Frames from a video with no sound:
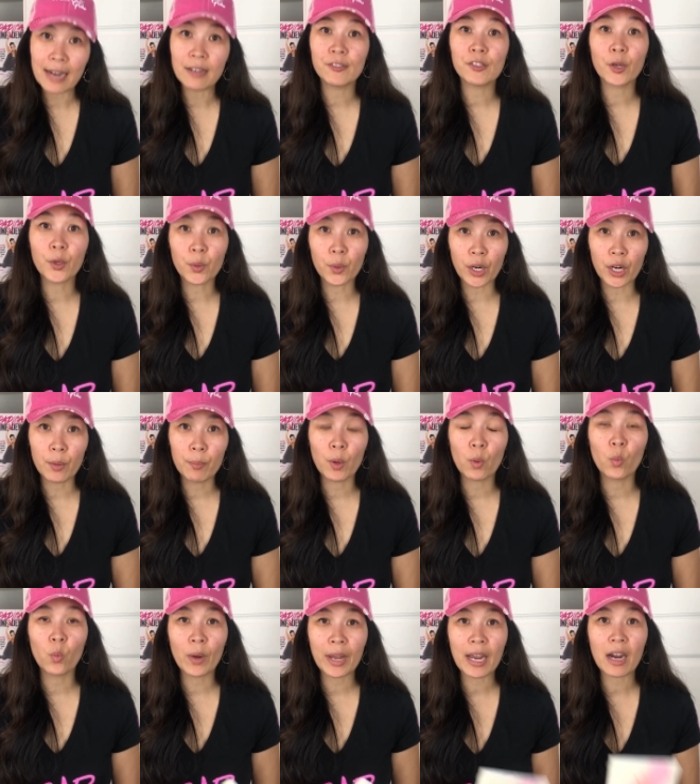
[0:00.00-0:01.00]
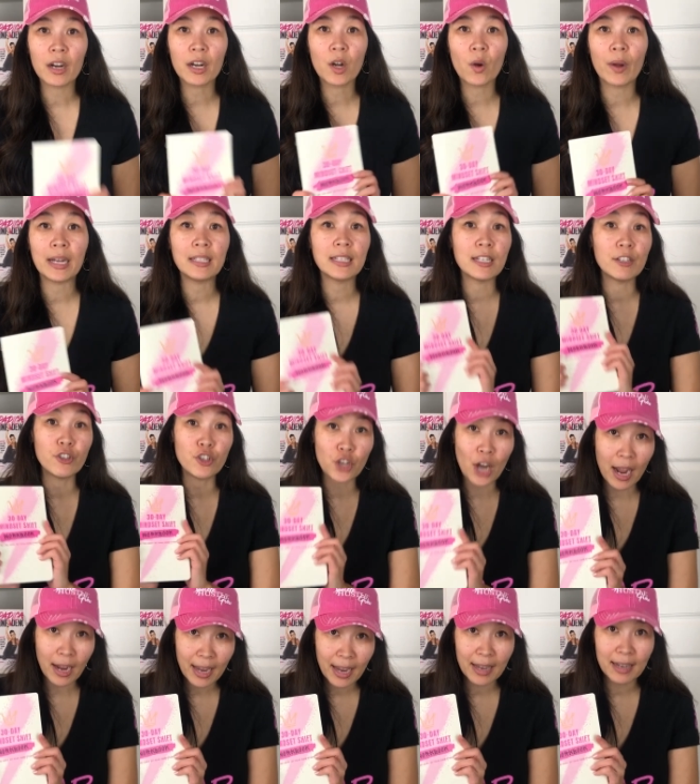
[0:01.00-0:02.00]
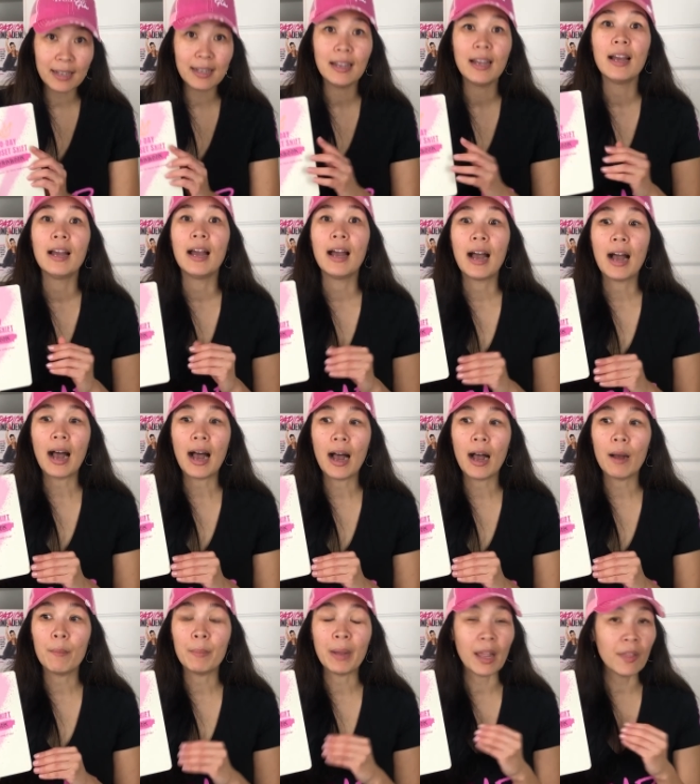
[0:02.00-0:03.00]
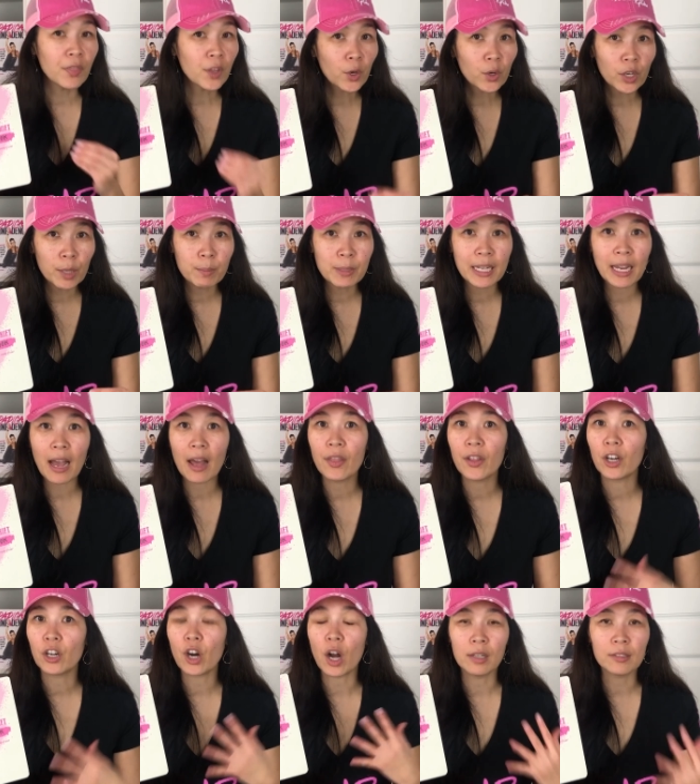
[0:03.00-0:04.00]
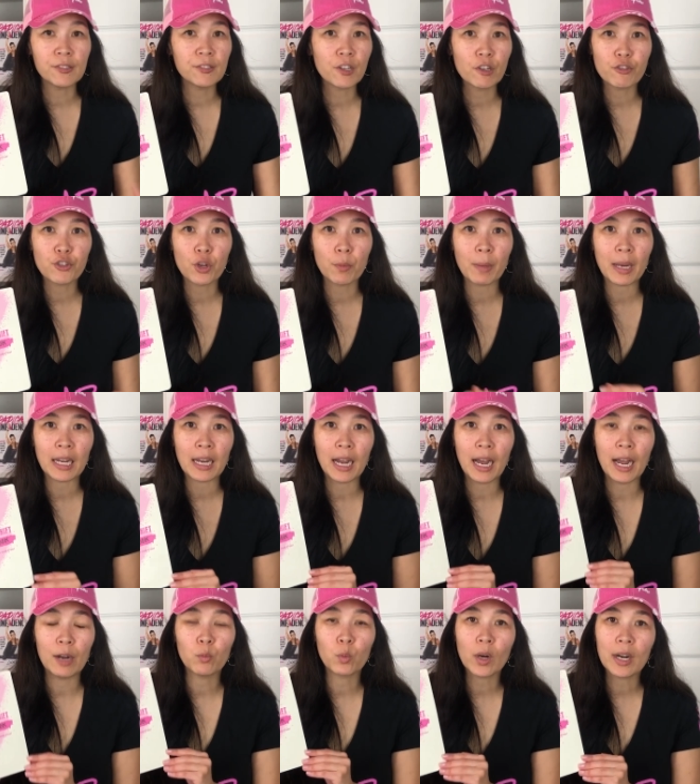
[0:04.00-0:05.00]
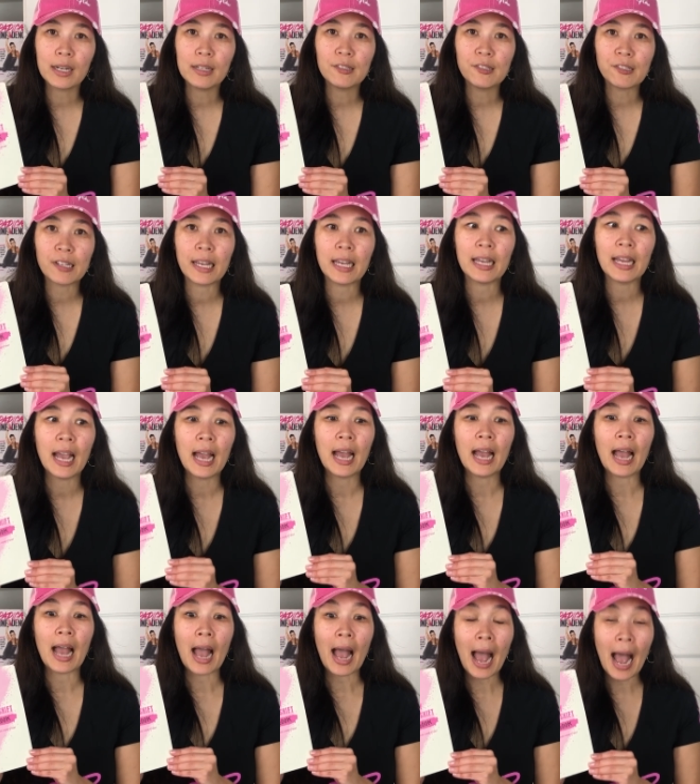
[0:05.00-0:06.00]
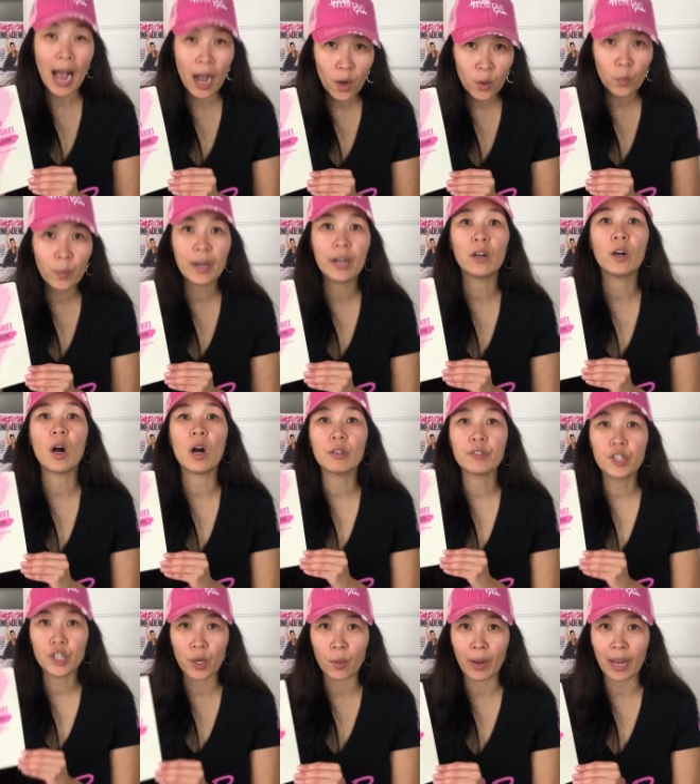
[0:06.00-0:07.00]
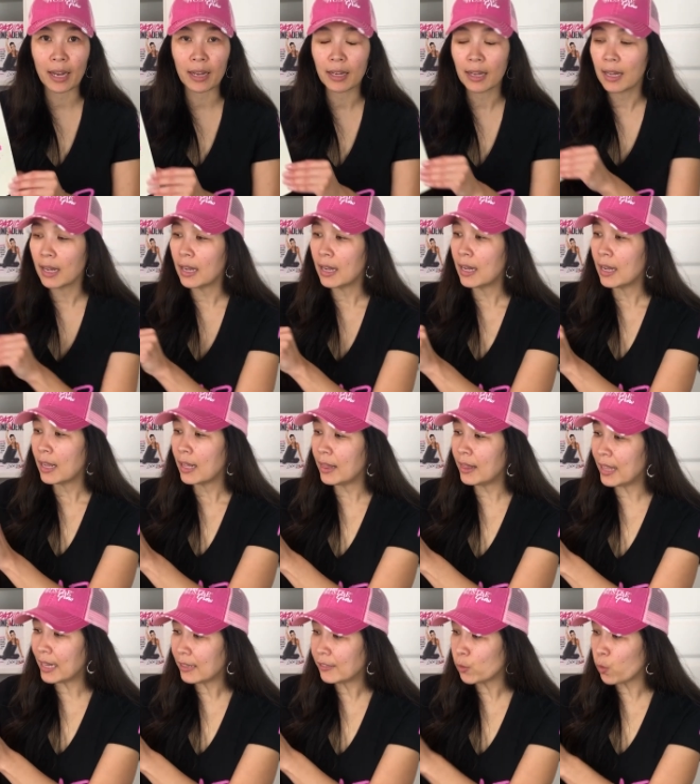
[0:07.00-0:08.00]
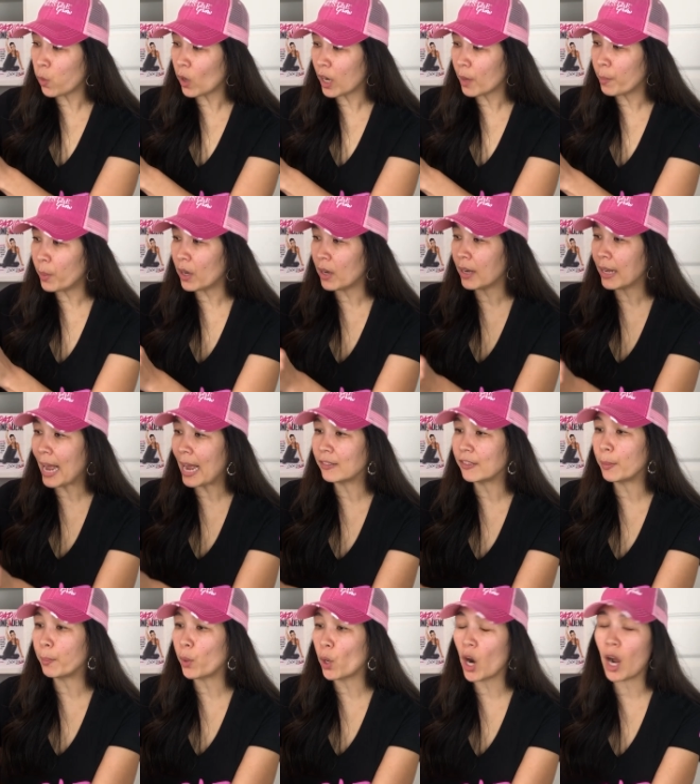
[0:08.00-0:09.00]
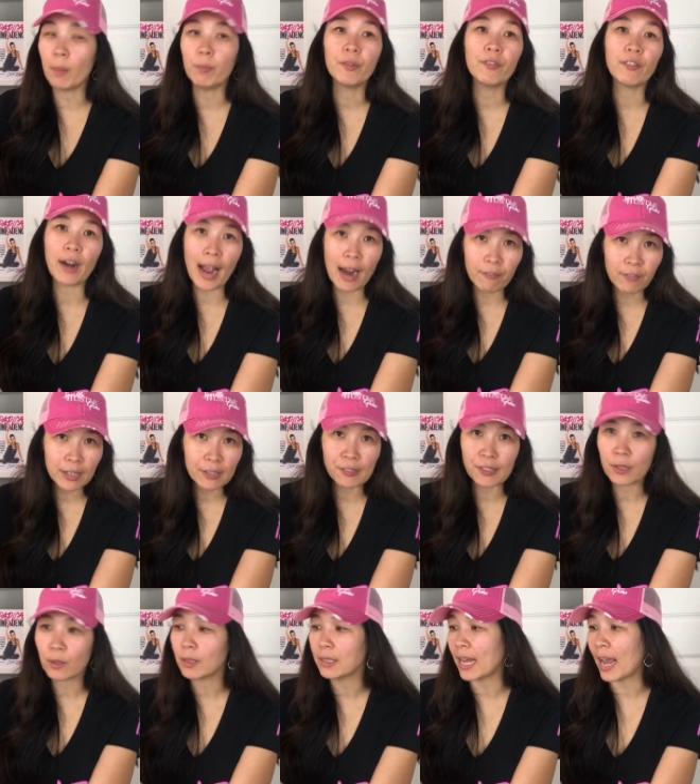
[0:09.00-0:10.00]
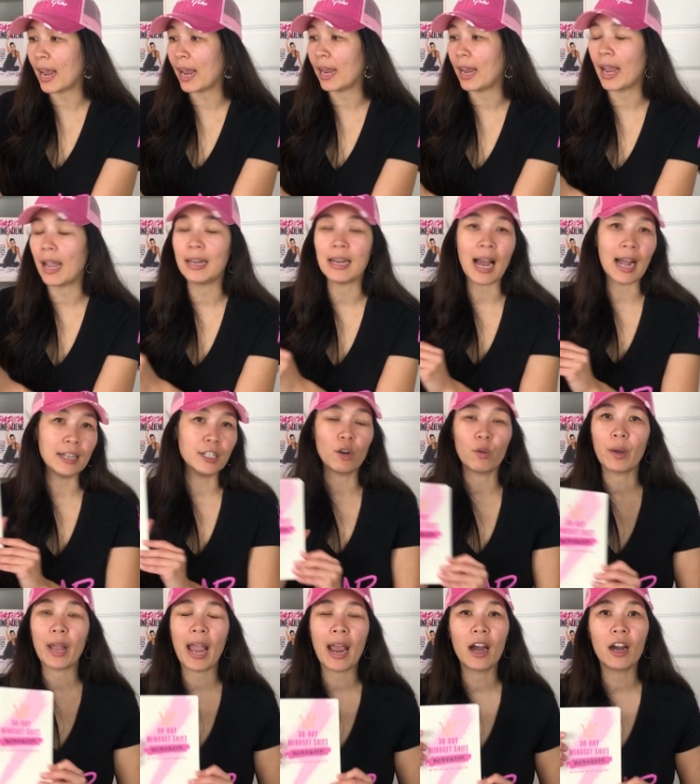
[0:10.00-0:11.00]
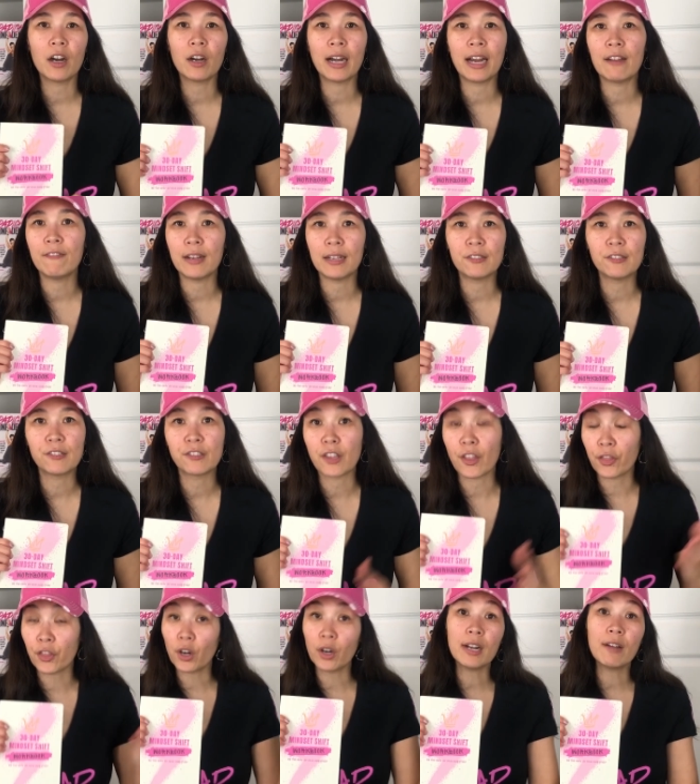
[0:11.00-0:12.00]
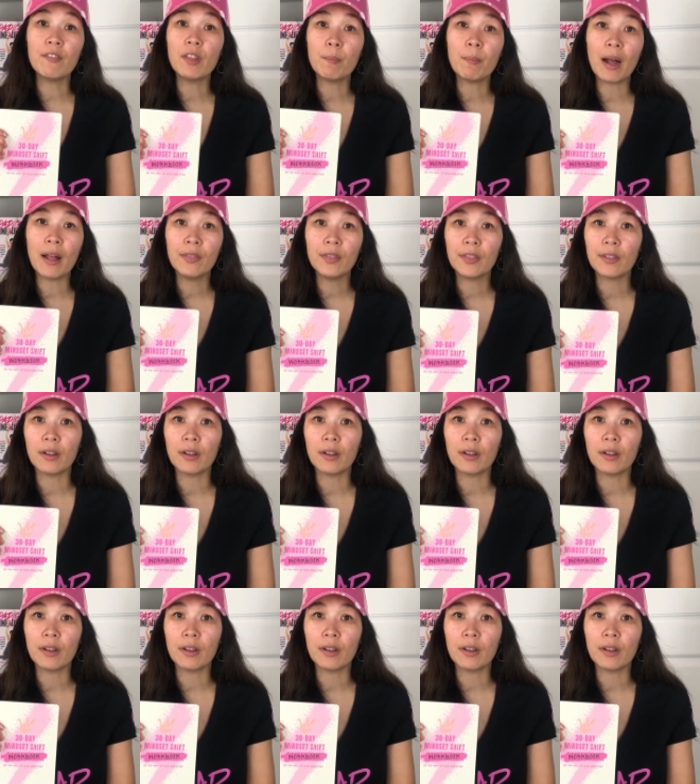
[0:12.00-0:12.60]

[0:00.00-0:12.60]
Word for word: as a group, we are going to check in um, in the group together on social media and we're gonna see how we are all doing. This workbook has a prompt for every single day, and I don't care if it's the third of the month,